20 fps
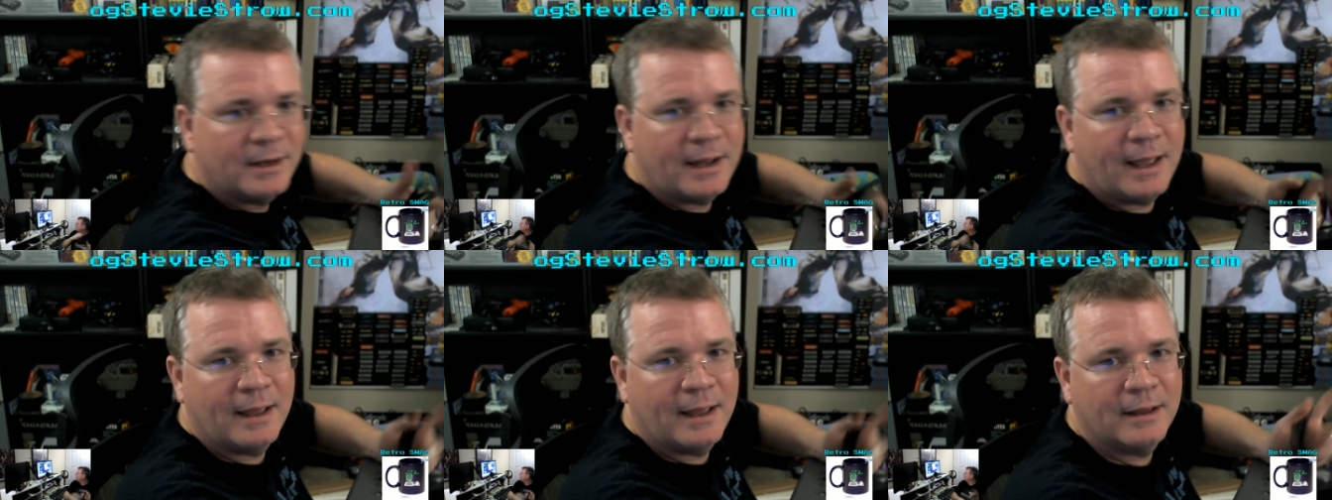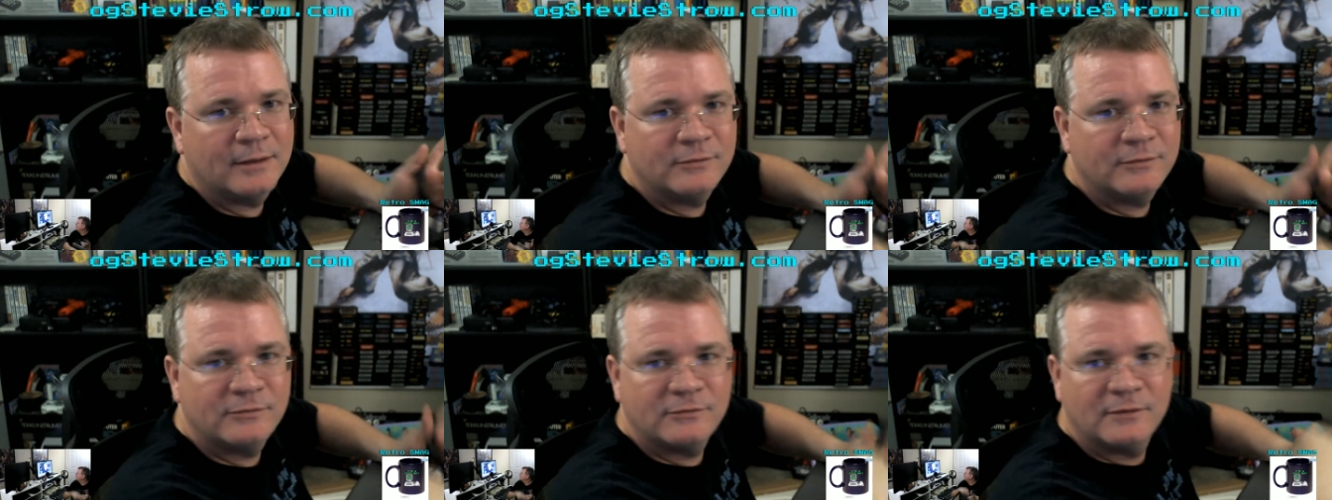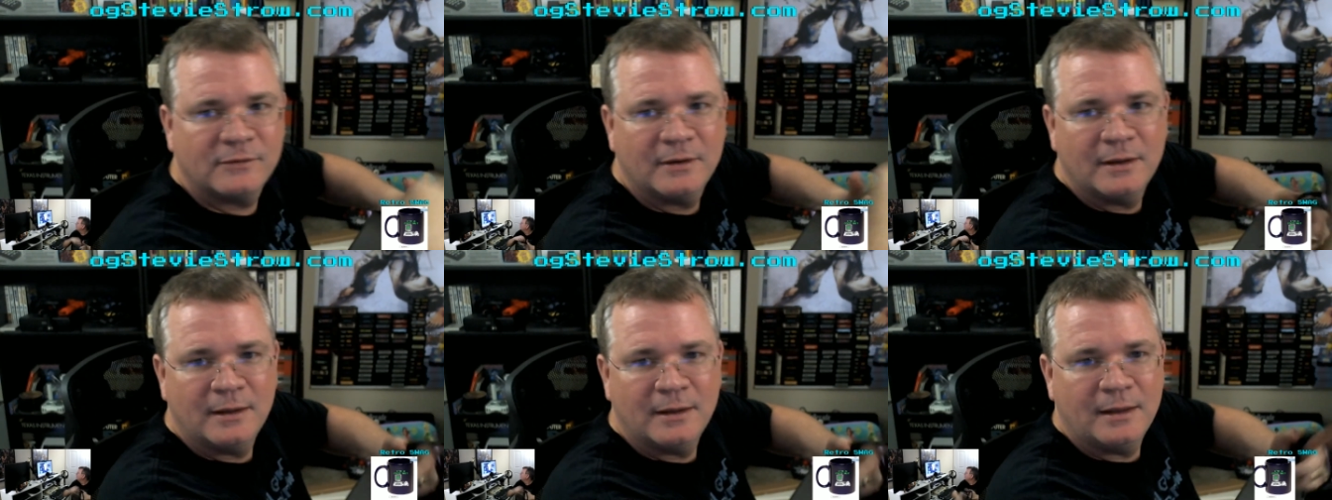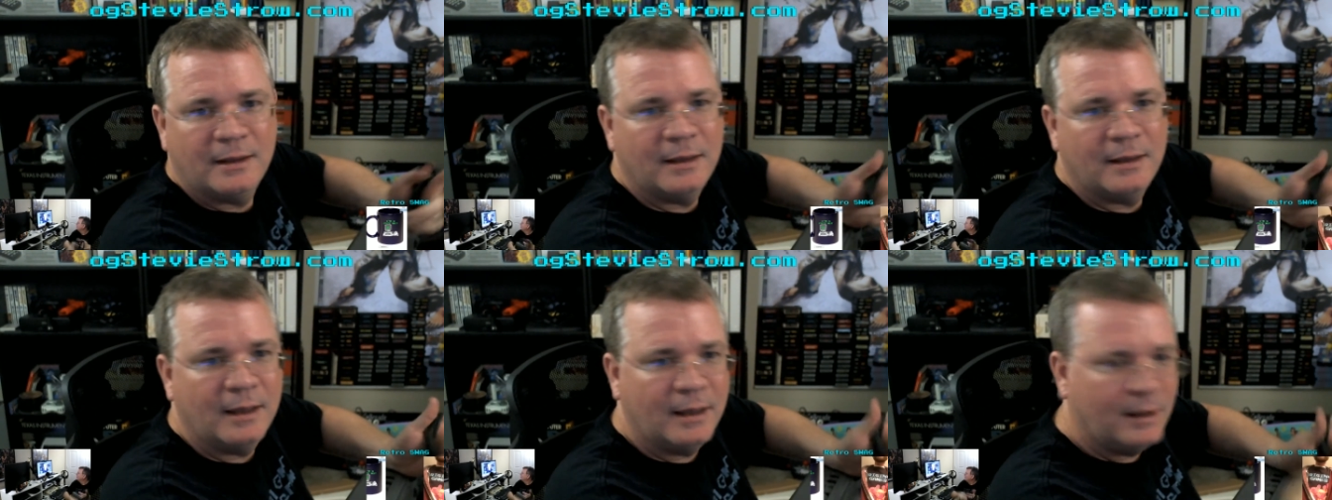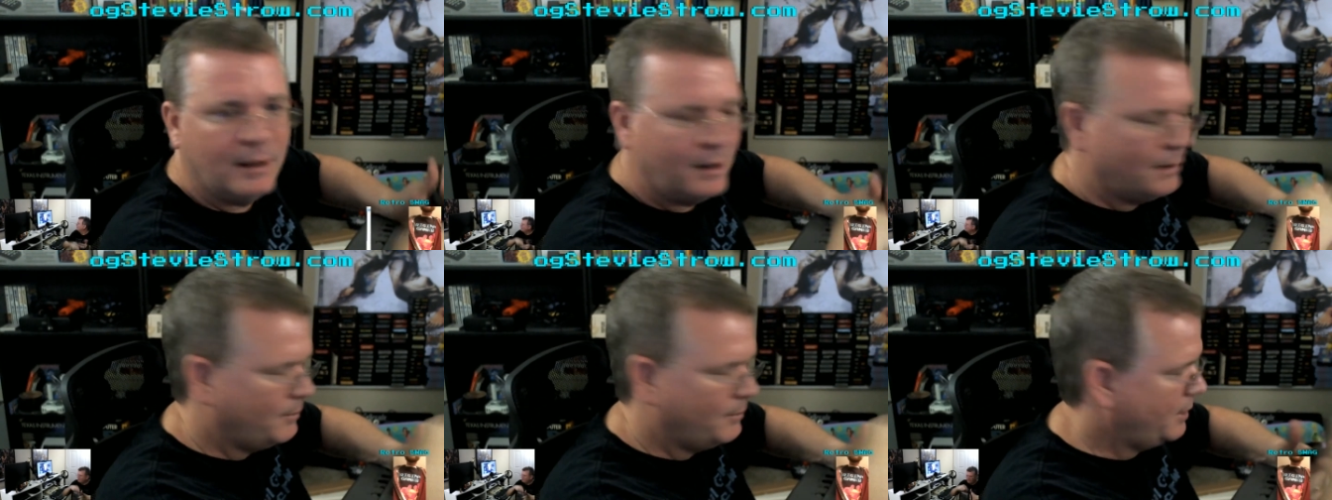has.
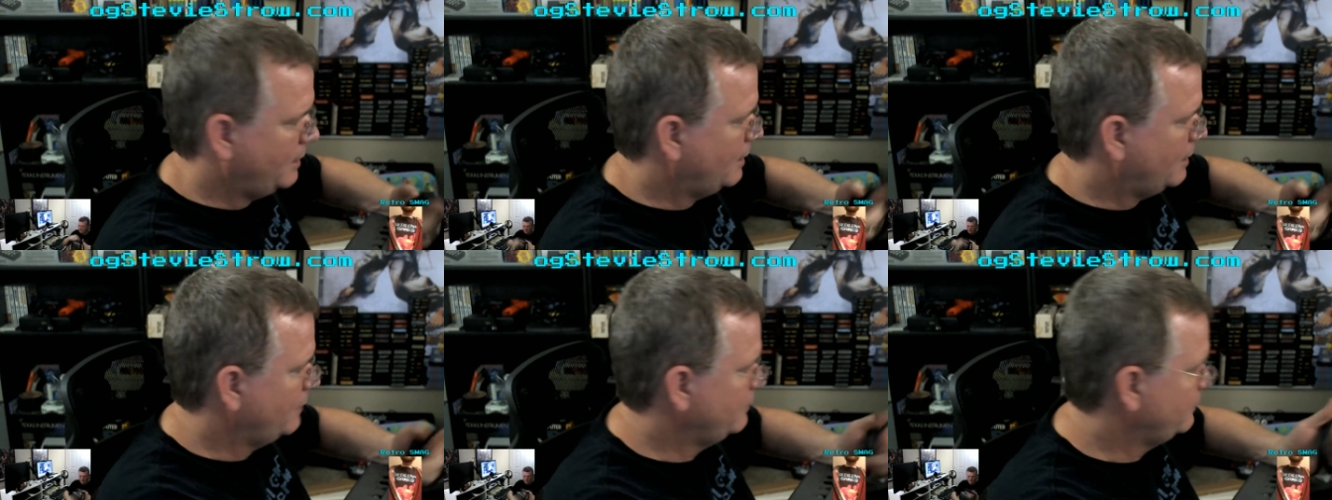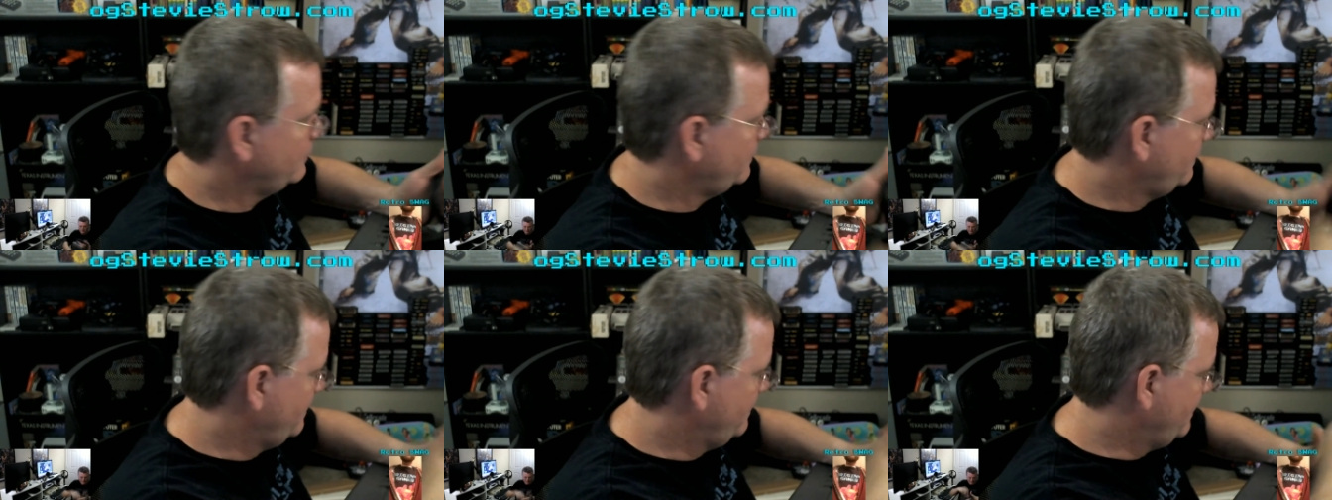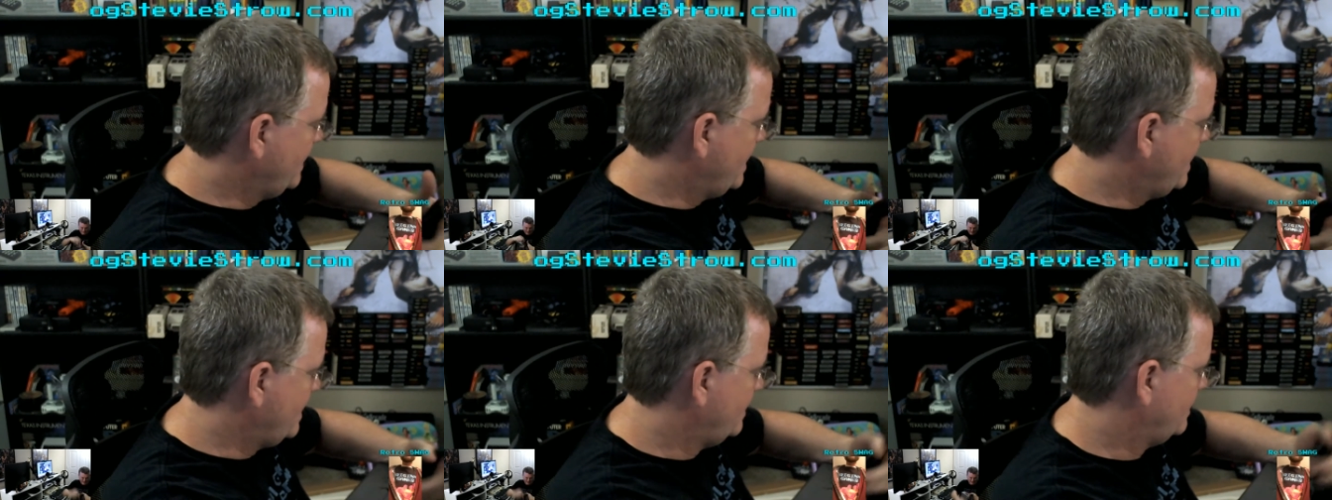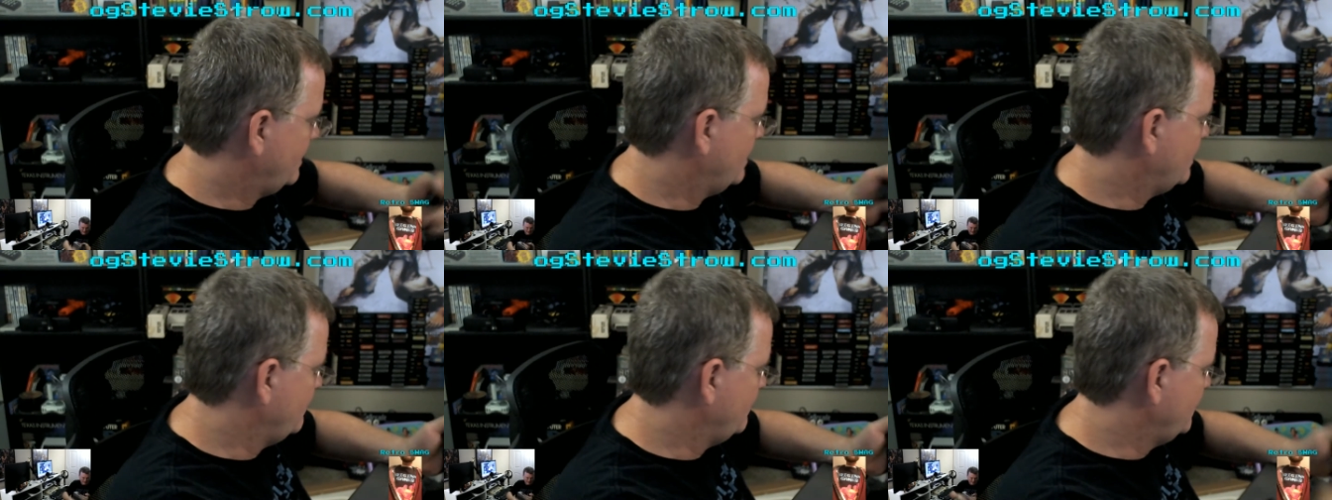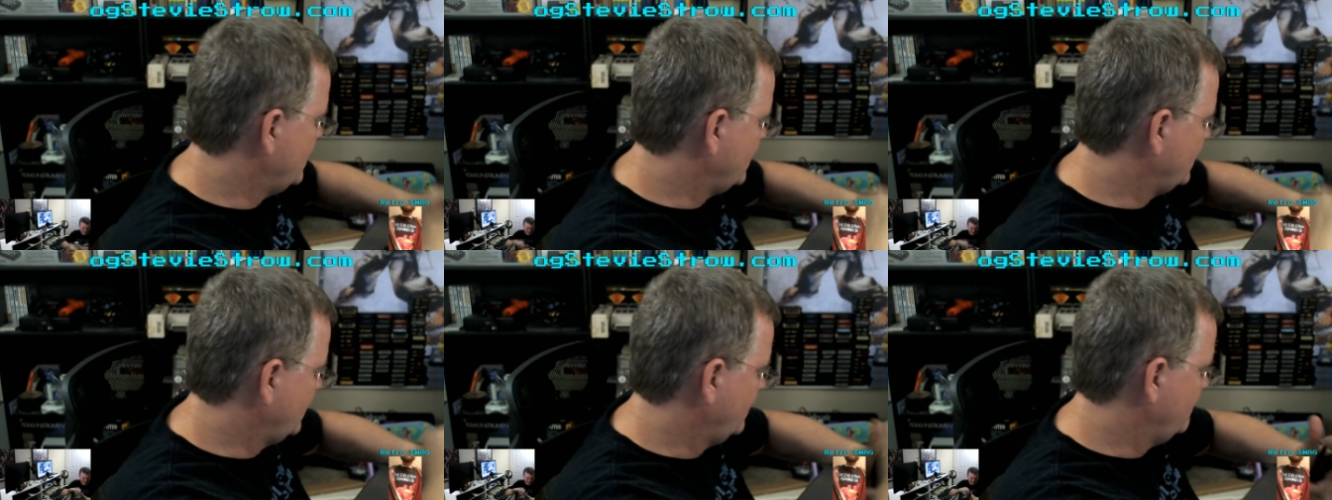But other than that, I'm
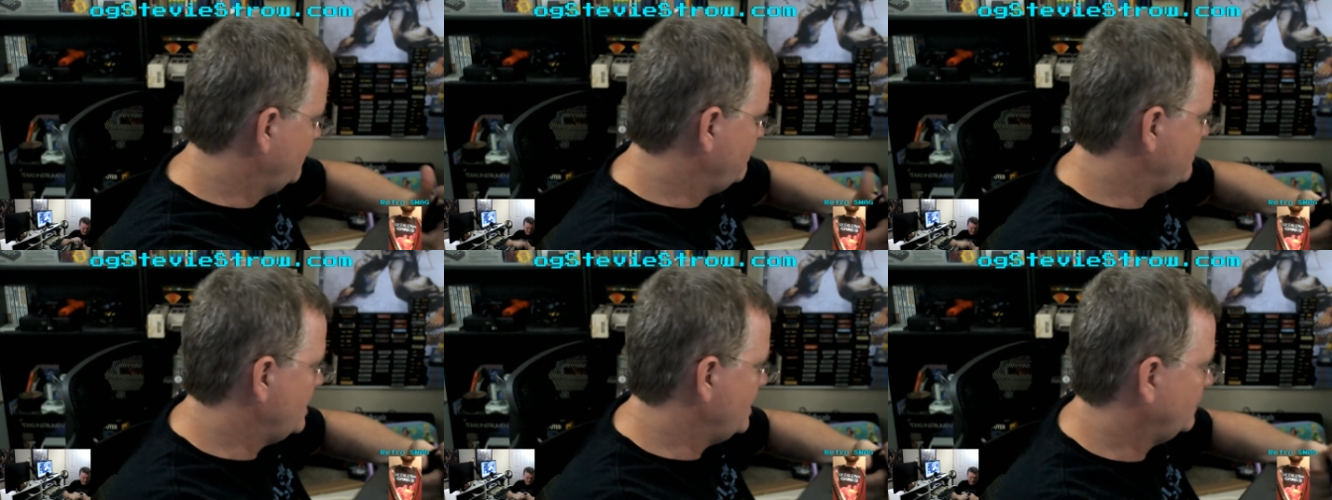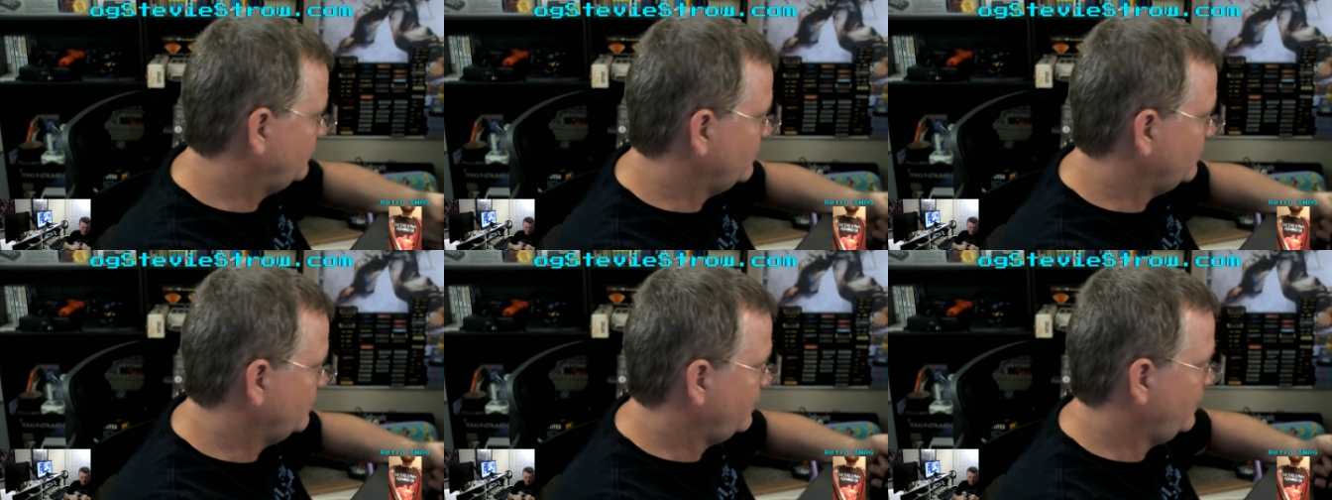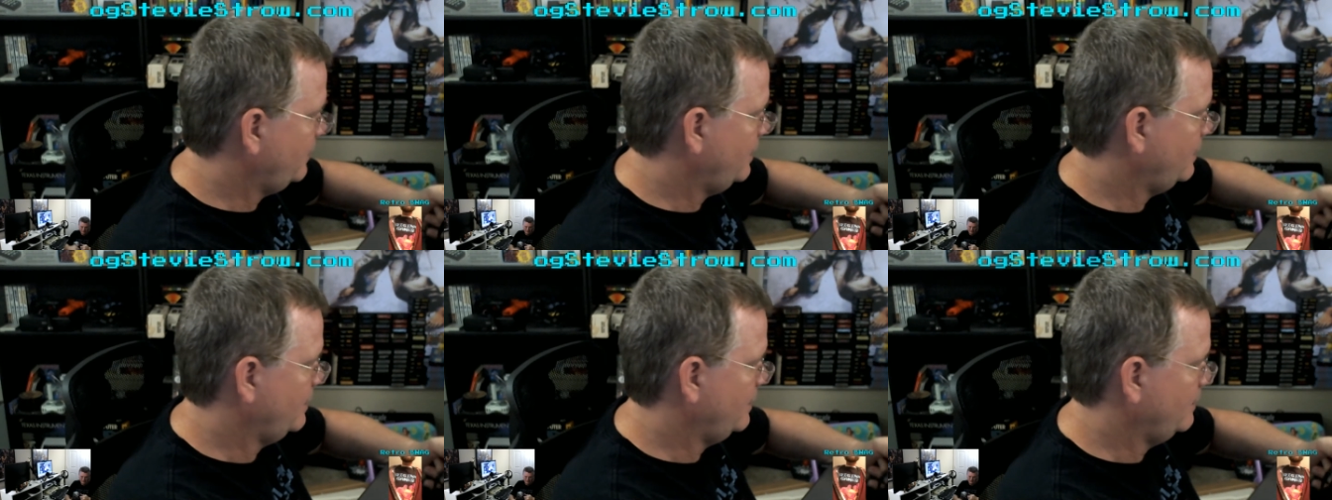not going to mess with it.